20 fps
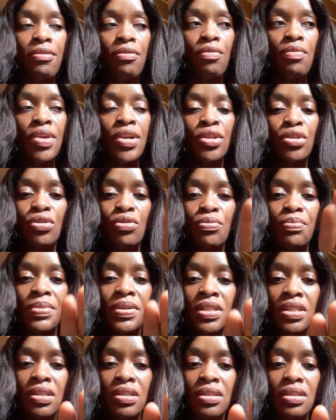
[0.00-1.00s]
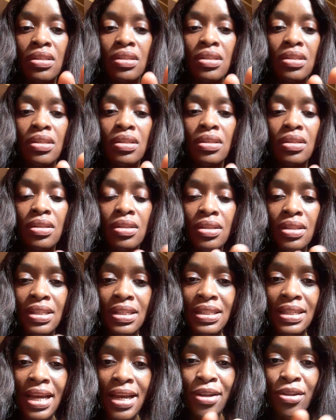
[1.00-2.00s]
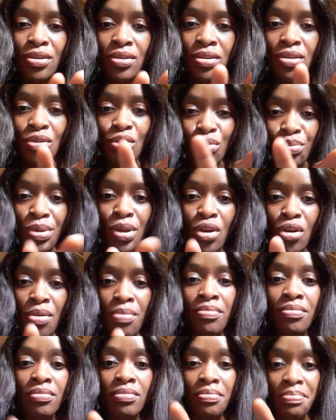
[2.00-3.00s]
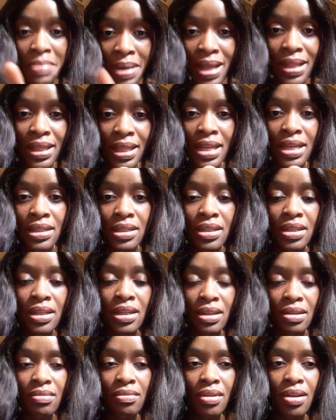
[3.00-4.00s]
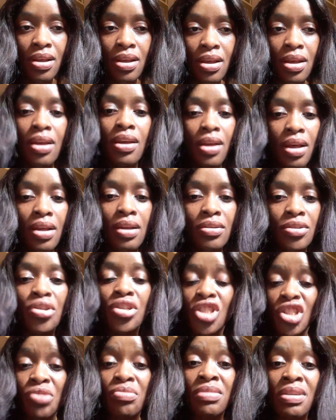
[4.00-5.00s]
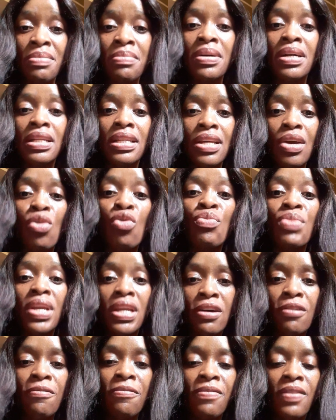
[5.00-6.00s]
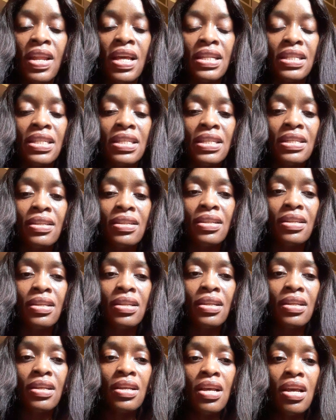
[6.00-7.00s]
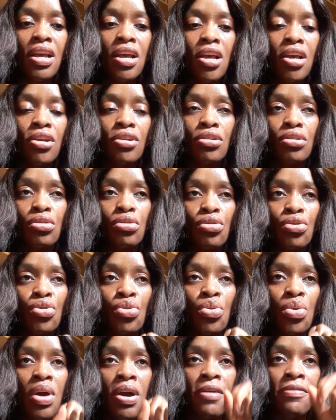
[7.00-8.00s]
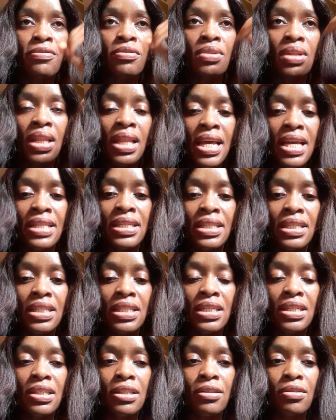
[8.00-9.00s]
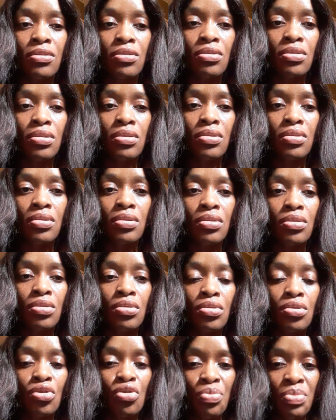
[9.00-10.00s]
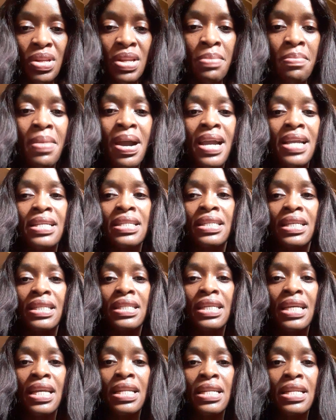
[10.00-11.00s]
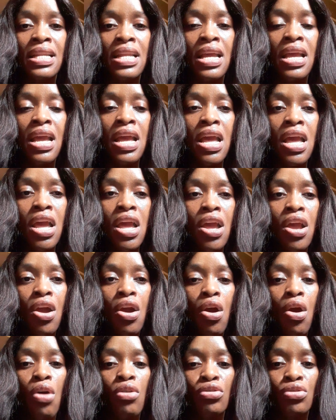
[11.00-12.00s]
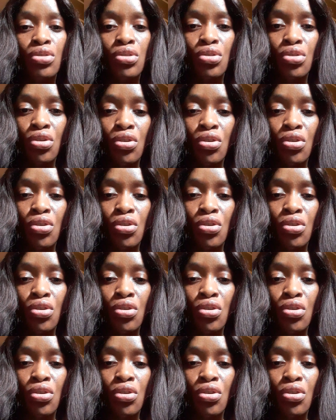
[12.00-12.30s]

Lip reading: When two persons decide to become partners, just remember there will be conflict. So you have to learn to minimize it and also to